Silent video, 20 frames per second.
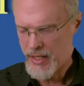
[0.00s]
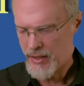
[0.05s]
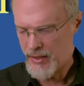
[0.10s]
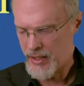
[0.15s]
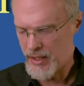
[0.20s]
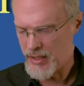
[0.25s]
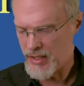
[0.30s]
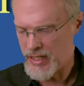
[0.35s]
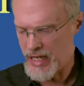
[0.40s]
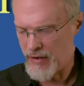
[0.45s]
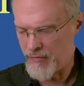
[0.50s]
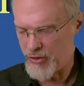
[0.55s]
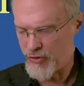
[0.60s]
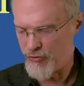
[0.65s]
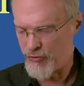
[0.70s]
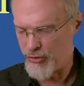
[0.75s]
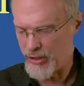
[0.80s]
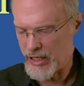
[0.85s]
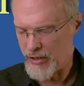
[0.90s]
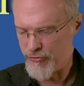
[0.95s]
Then
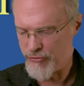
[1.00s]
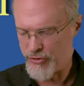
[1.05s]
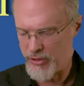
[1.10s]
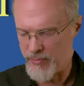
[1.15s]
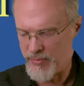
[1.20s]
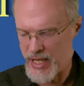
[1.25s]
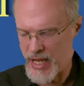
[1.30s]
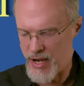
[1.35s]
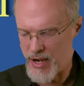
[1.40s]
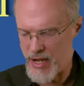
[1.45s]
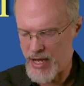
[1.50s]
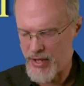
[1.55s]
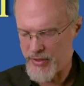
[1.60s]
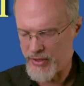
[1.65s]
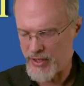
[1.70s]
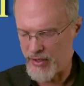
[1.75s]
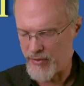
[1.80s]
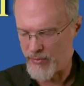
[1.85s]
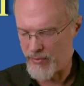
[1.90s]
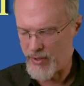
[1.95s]
David fled from Naoth
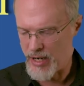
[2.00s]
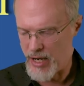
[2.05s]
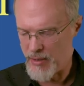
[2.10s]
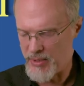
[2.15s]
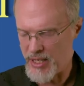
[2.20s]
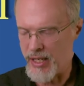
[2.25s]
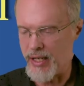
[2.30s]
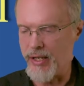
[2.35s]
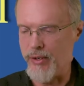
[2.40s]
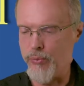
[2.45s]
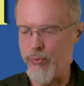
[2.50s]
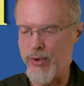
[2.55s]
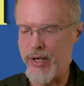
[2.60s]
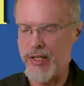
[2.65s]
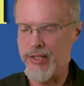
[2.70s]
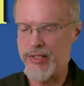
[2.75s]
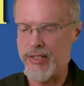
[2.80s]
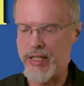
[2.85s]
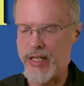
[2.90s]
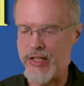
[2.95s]
in Ramah and
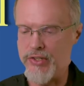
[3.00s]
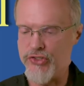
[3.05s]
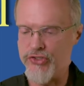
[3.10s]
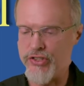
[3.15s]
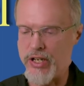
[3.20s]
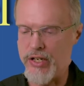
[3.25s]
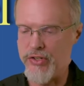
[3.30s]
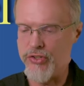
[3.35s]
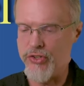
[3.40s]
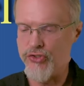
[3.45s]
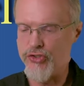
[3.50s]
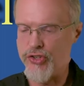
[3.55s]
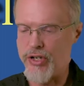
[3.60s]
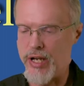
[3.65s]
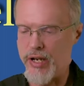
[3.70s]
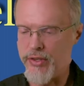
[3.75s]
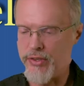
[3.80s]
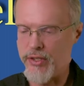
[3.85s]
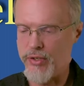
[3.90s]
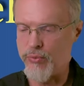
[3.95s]
went and said to
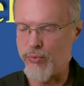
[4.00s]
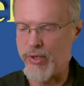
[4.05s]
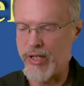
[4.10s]
Jonathan,